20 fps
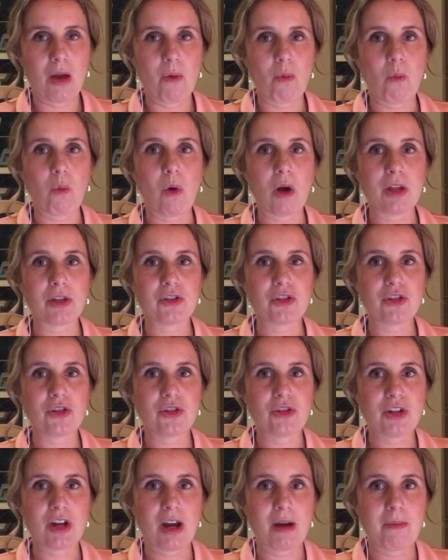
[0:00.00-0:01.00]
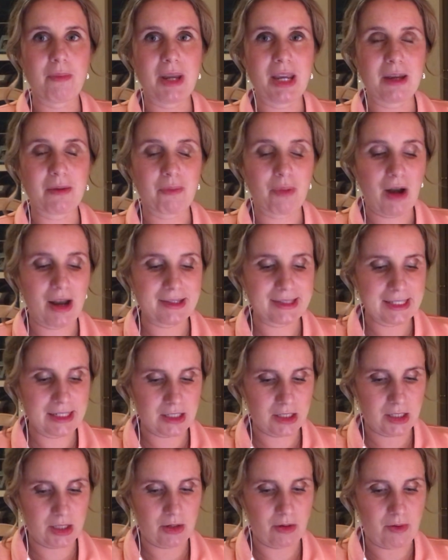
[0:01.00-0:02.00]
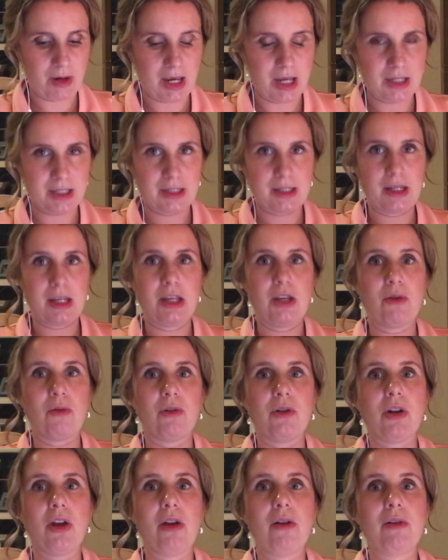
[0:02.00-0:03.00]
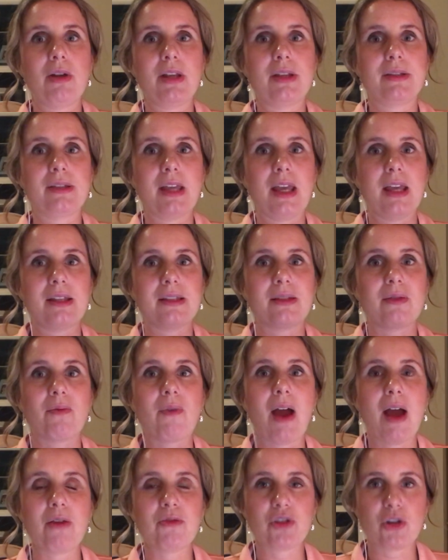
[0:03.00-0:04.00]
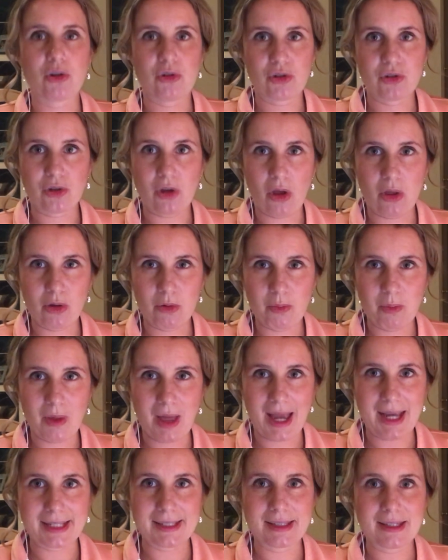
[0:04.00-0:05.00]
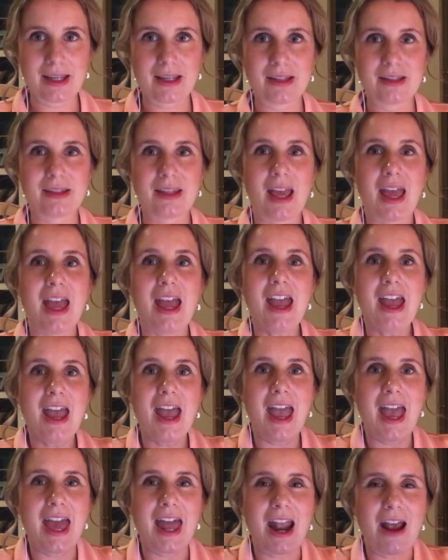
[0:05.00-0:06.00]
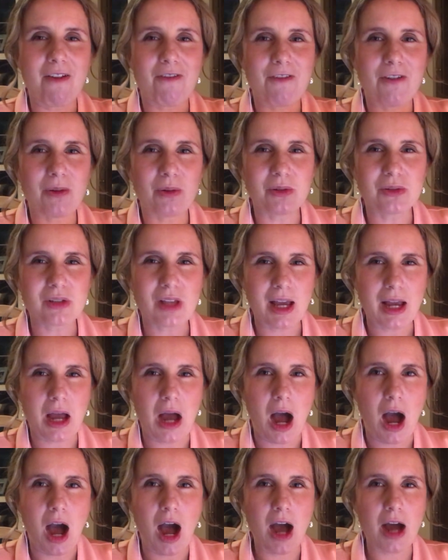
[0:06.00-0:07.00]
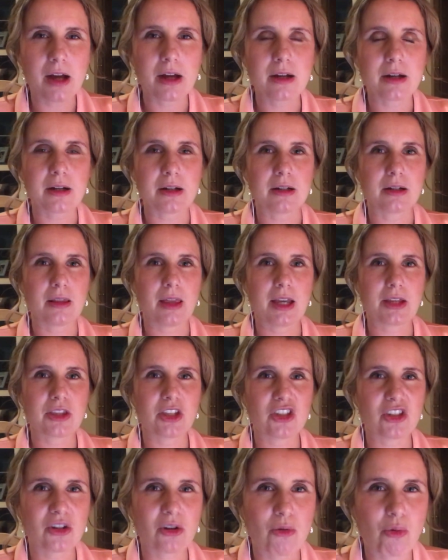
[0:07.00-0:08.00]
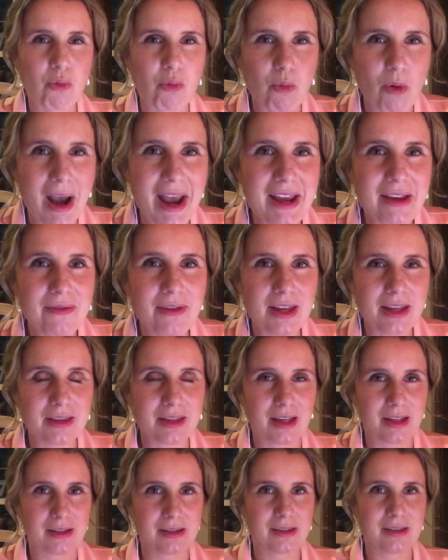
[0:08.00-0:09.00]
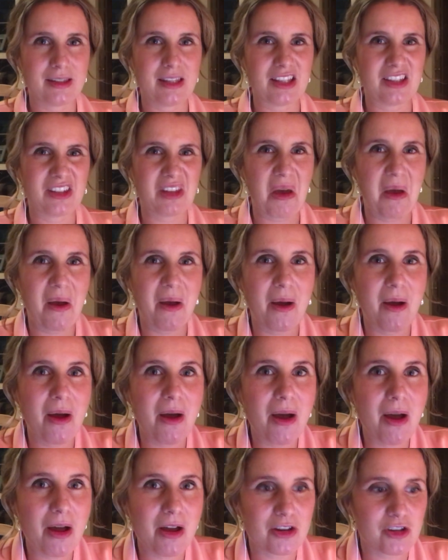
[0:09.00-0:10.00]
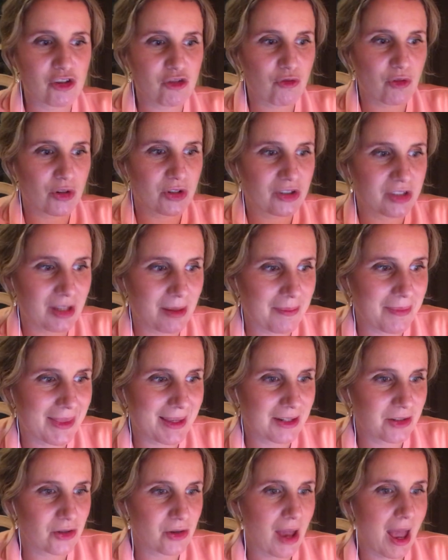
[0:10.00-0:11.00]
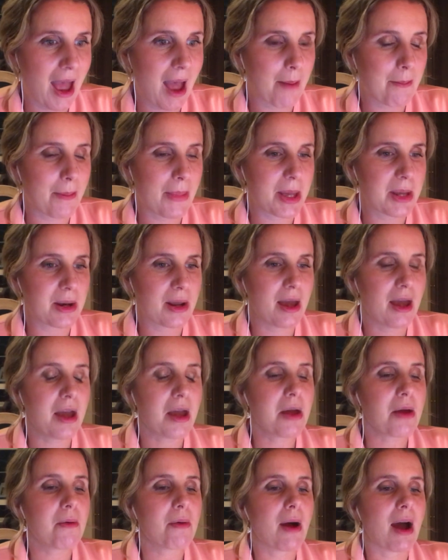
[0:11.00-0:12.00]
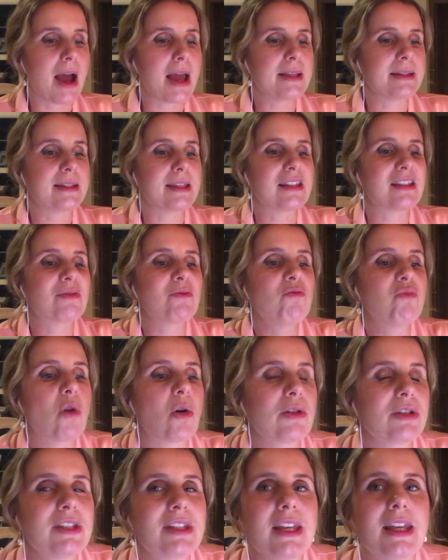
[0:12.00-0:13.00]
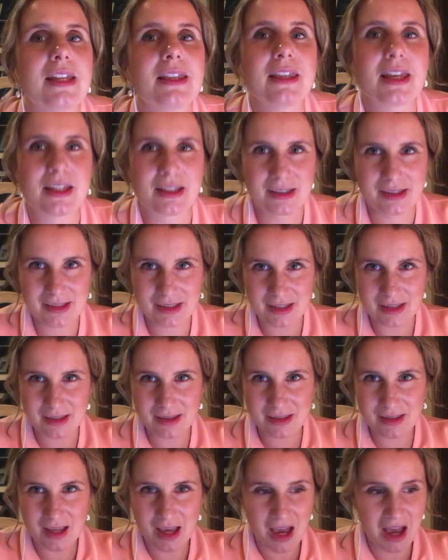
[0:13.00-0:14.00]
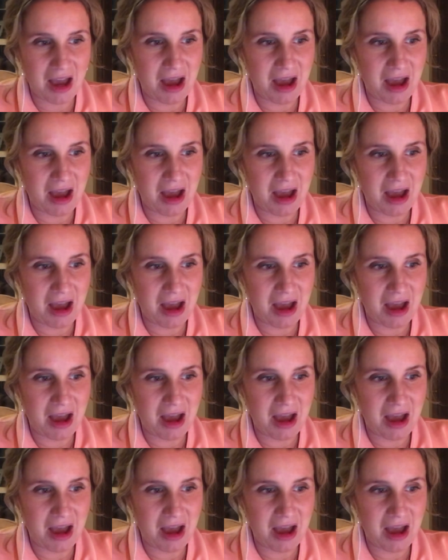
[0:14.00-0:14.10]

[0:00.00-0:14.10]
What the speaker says: once you start being present to it, you'll notice it's around your solar plexus. And it feels like a hunger, like this cravingness, this urge for something to happen, right? It's this wantingness, this,